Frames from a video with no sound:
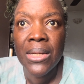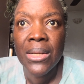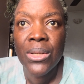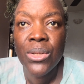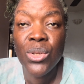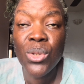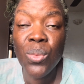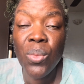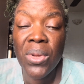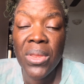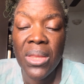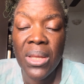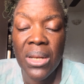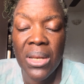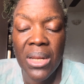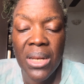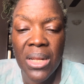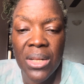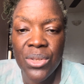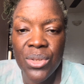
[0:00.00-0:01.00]
do what they
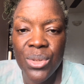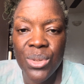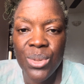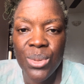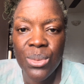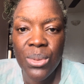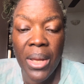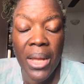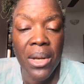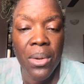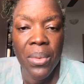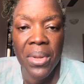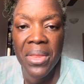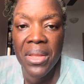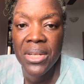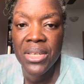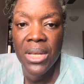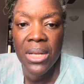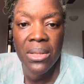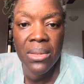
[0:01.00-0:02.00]
needed to do. Anyway,
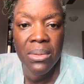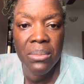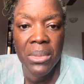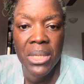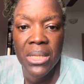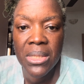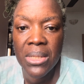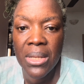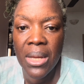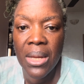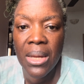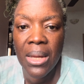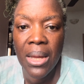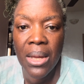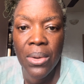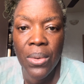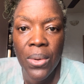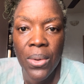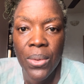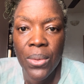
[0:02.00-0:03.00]
they changed the meter.
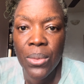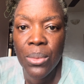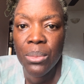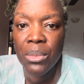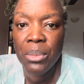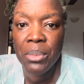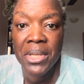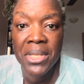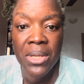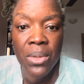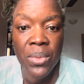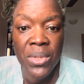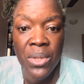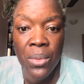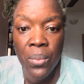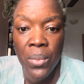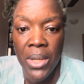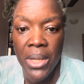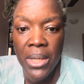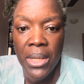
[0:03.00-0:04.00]
I got home, the meter
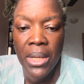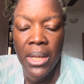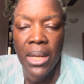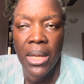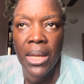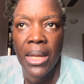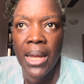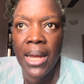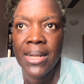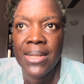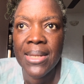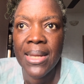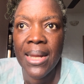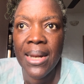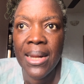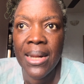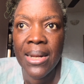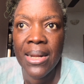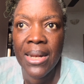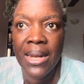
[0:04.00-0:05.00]
wasn't working, had to
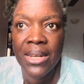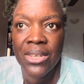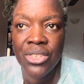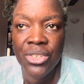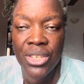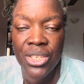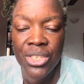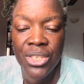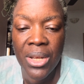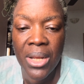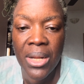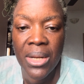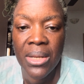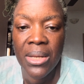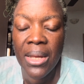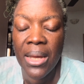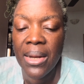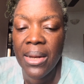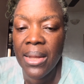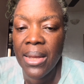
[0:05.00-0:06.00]
get an electrician,
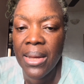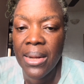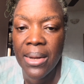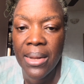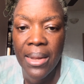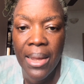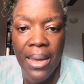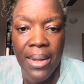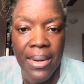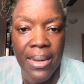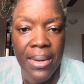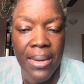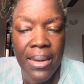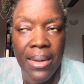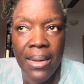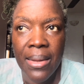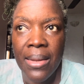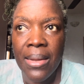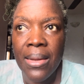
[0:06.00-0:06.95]
yada, yada, yada.